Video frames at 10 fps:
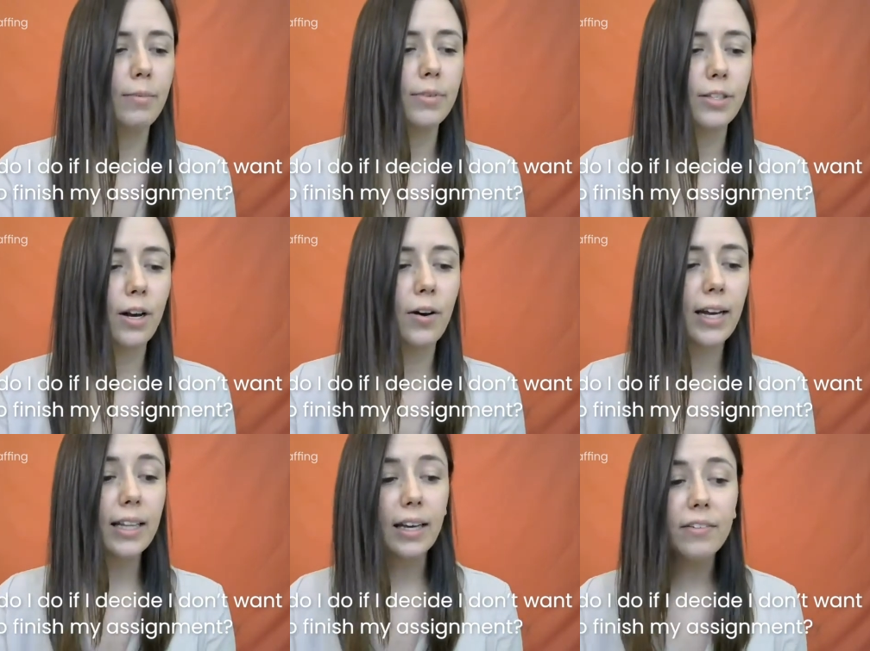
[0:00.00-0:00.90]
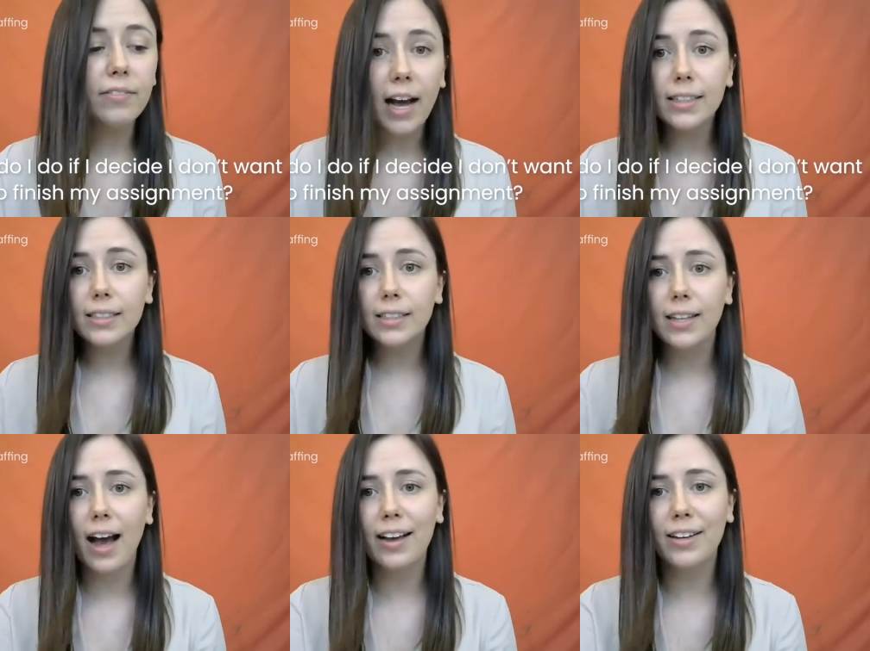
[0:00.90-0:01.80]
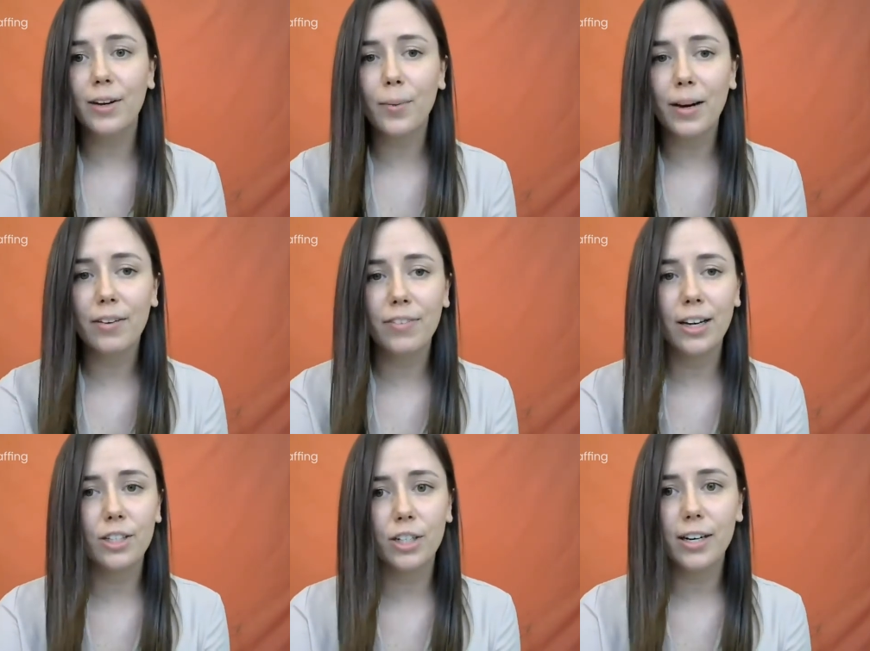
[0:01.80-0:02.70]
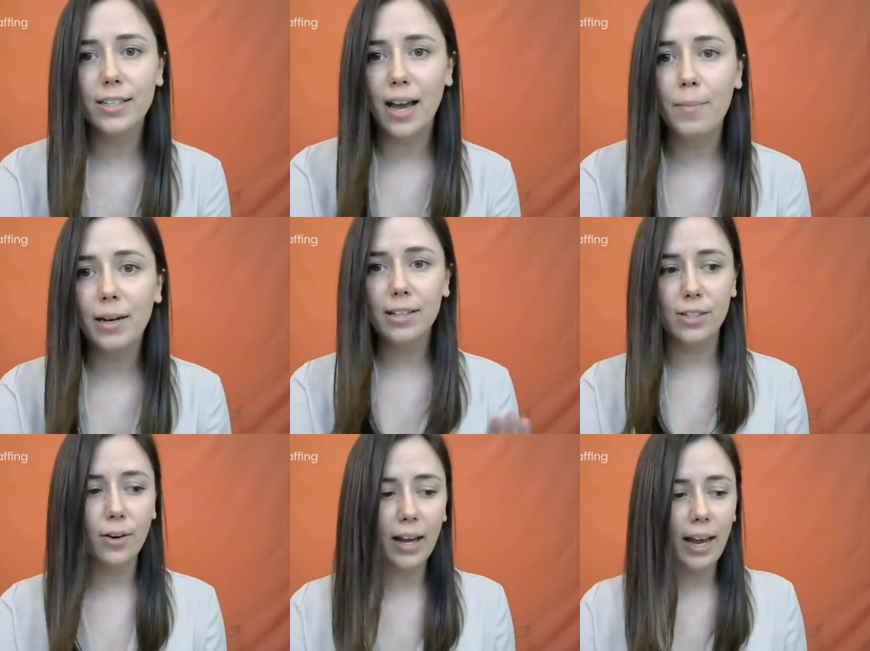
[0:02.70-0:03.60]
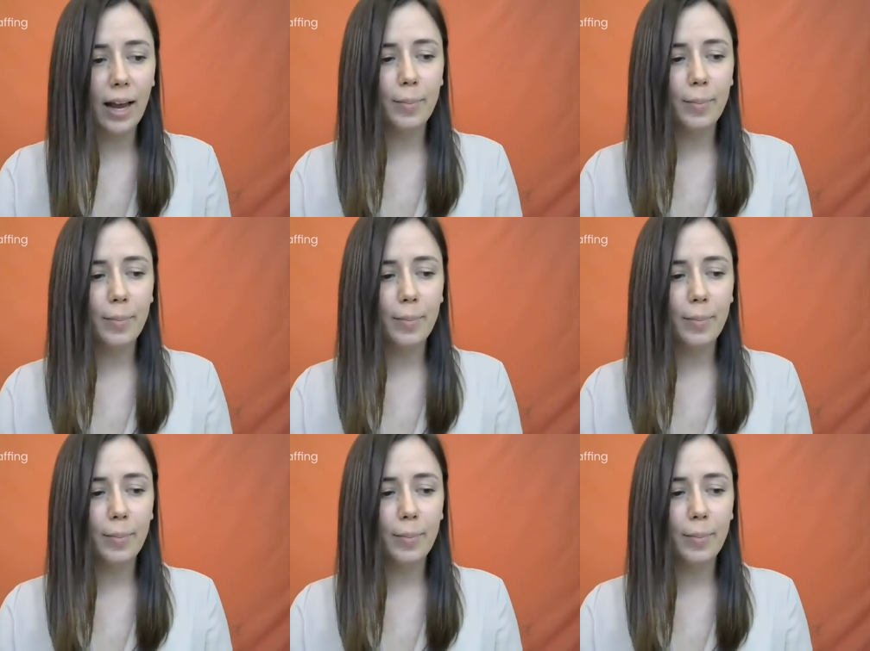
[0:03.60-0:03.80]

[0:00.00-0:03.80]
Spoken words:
So in the event that you don't want to finish your assignment, it's okay.